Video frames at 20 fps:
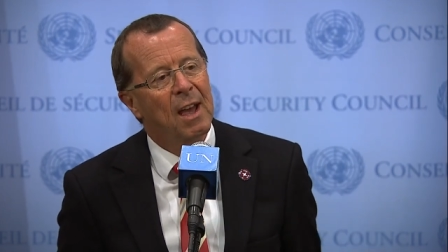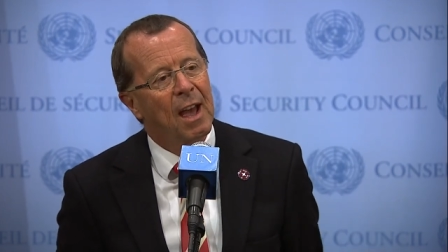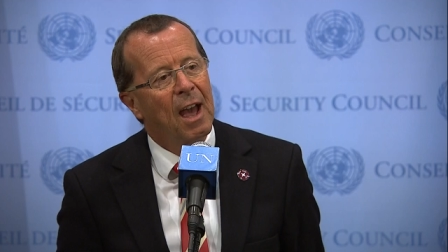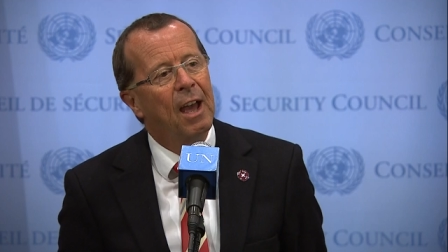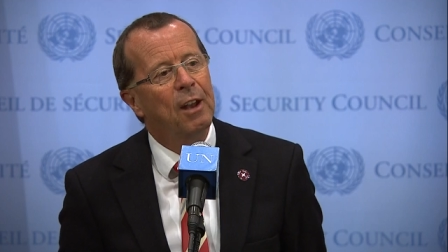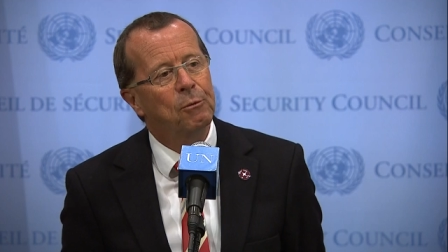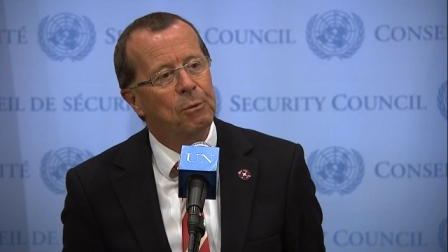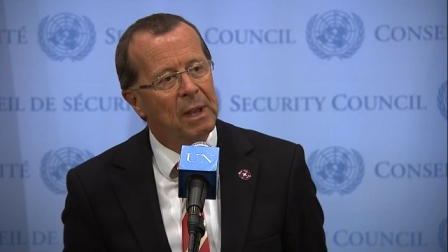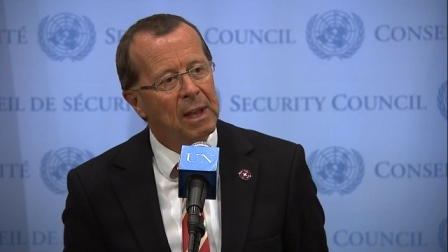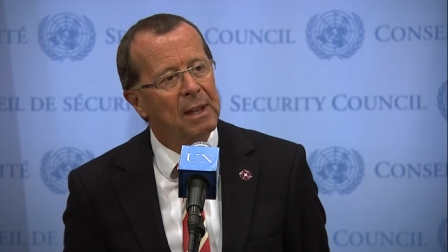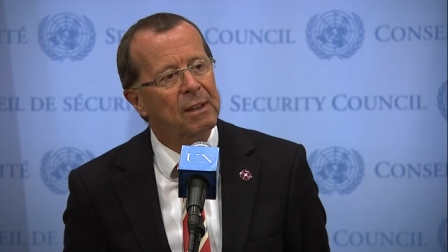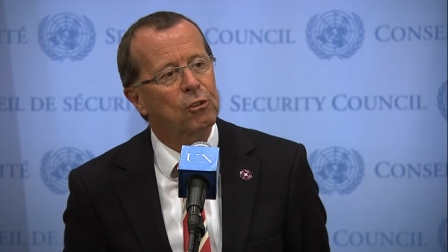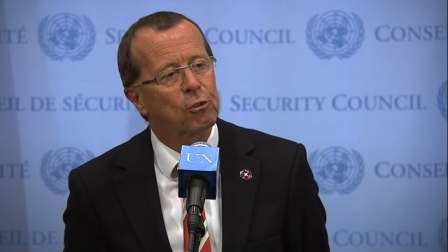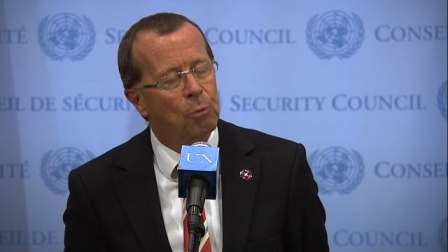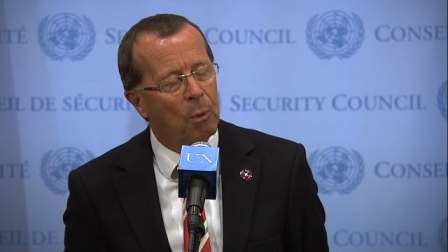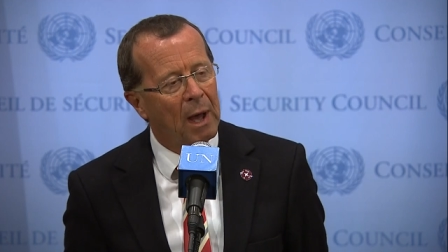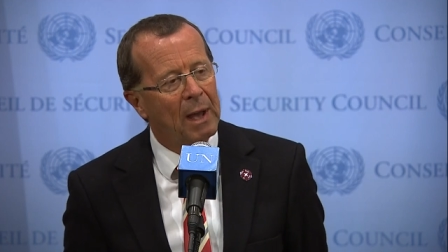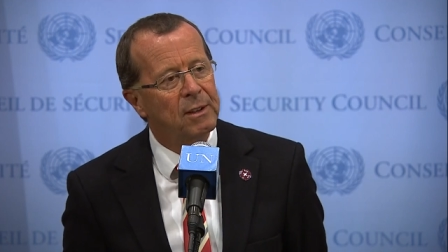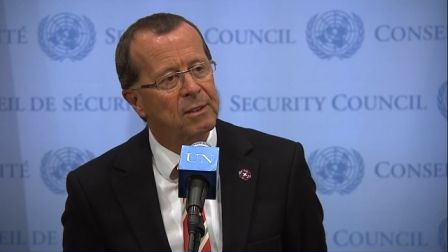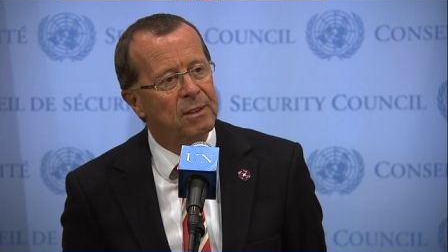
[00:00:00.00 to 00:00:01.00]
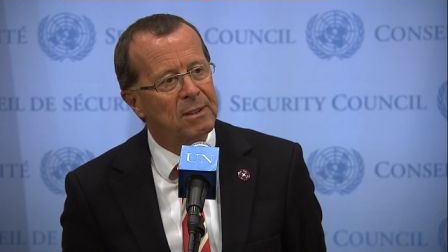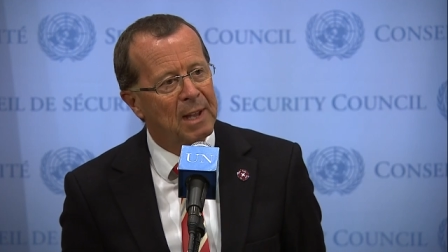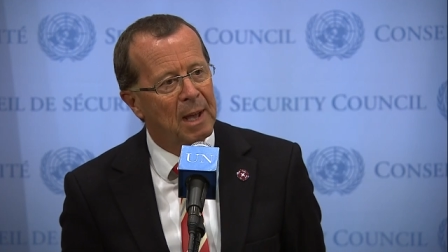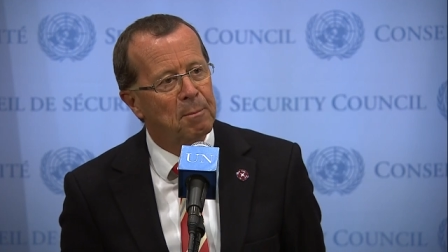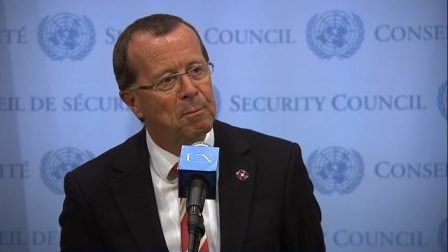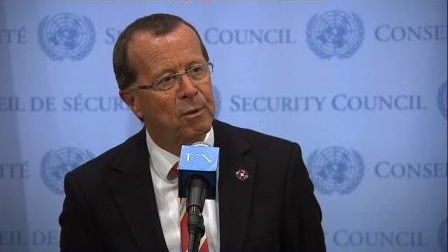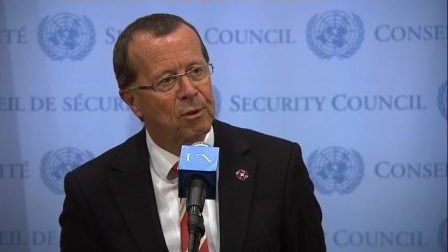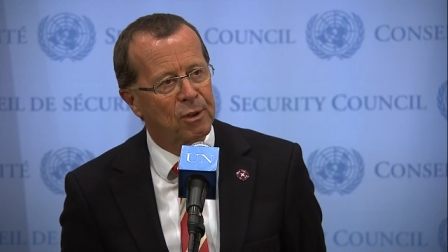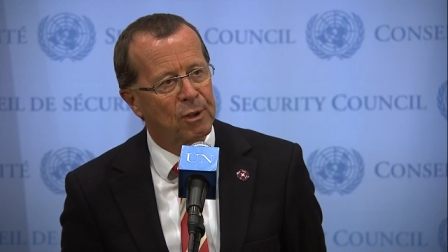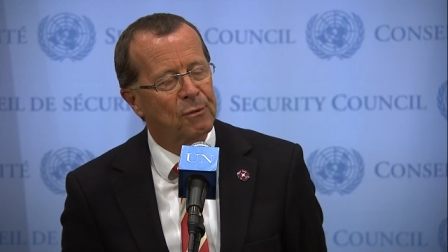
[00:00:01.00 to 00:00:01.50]
And we had quite a
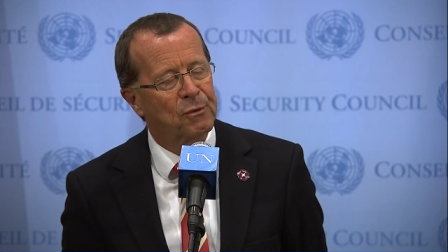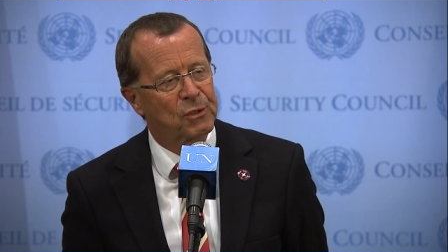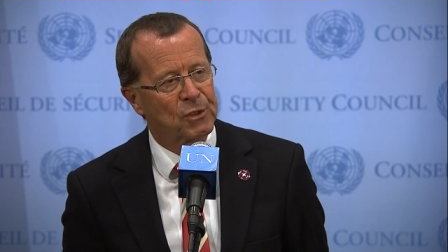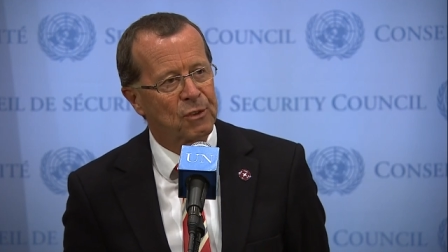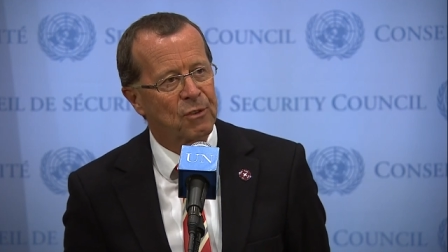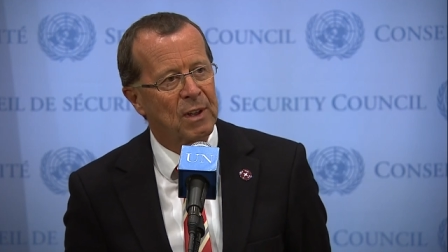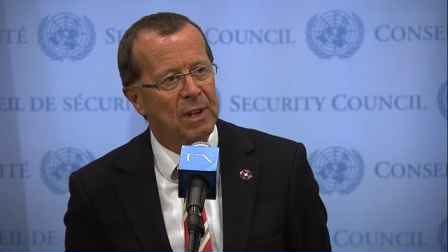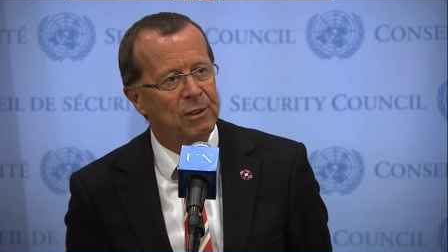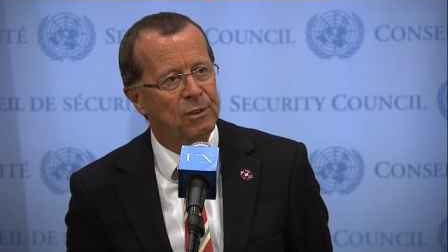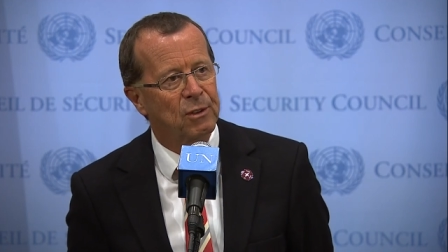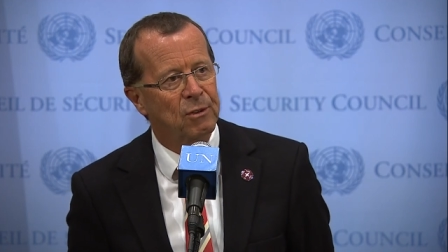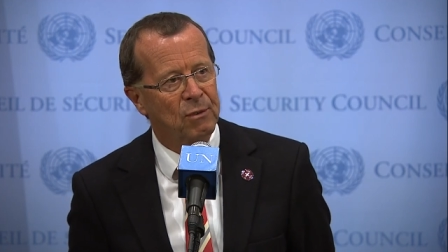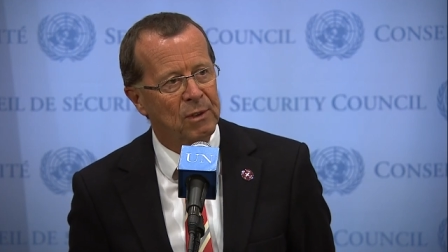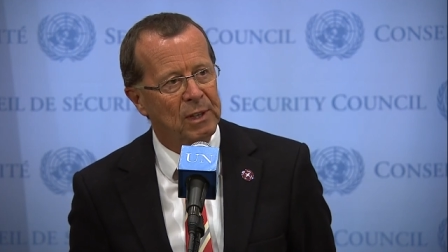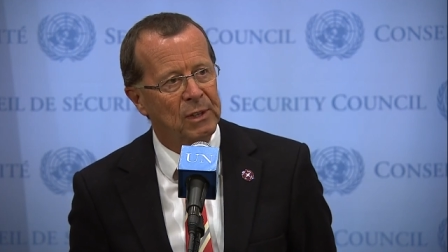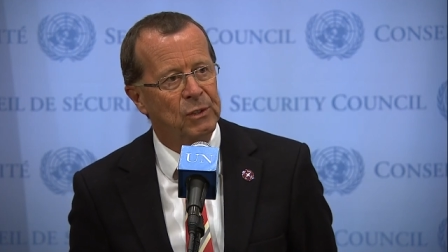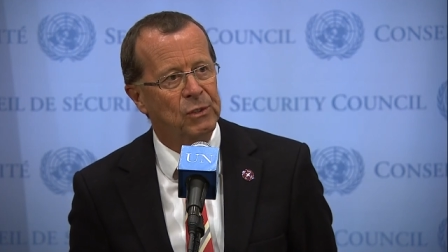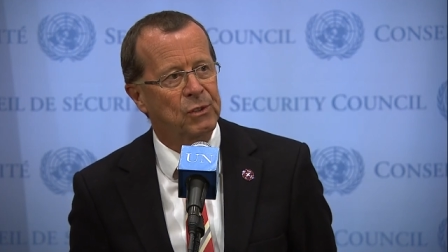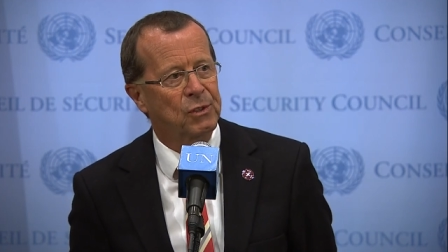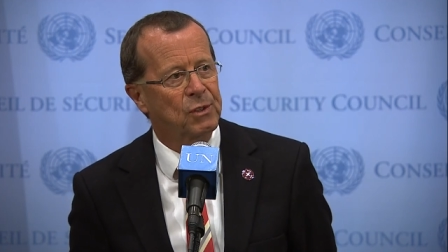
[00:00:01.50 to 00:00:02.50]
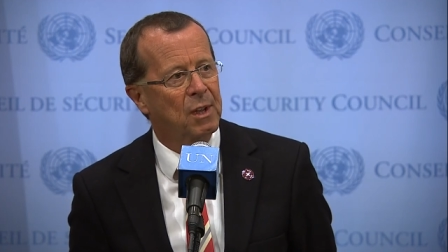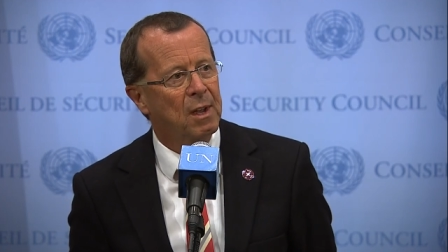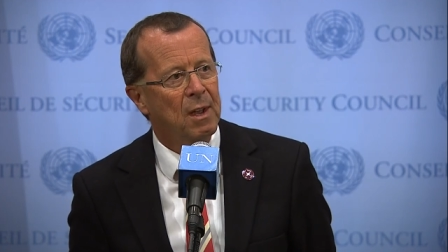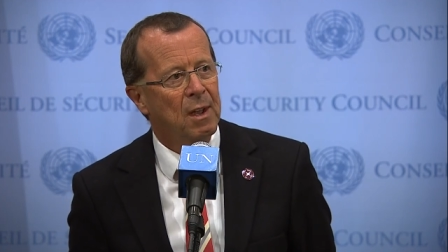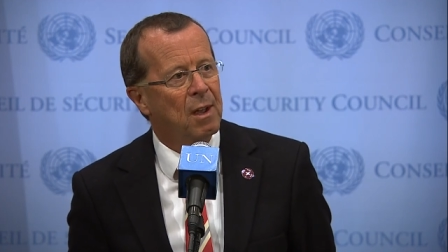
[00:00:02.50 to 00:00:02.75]
number of surrenderees.